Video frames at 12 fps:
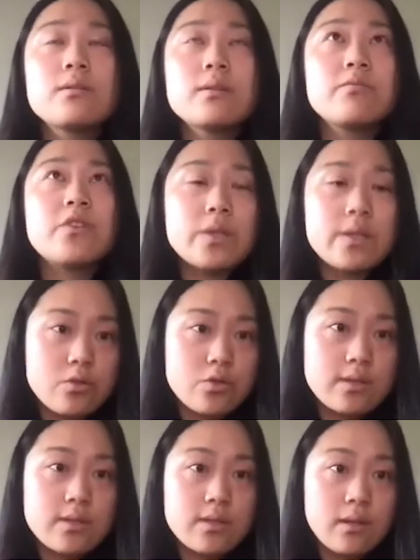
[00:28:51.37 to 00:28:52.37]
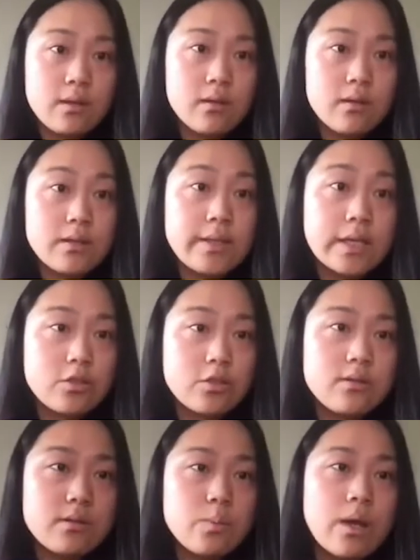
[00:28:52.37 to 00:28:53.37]
some very interesting
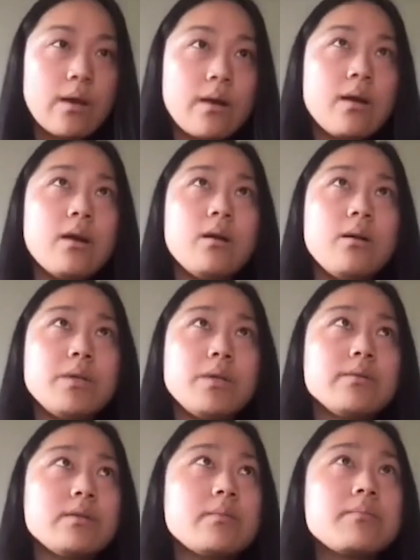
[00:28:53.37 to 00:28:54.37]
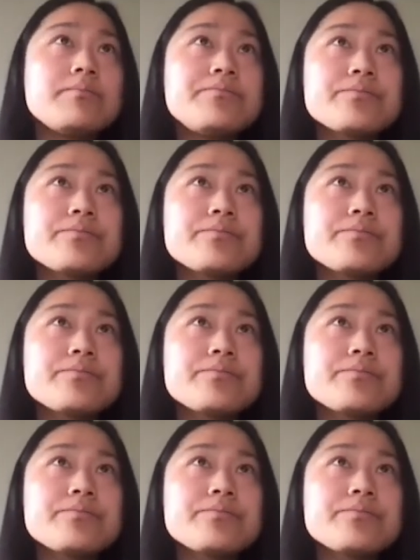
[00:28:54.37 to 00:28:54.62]
connections beyond them.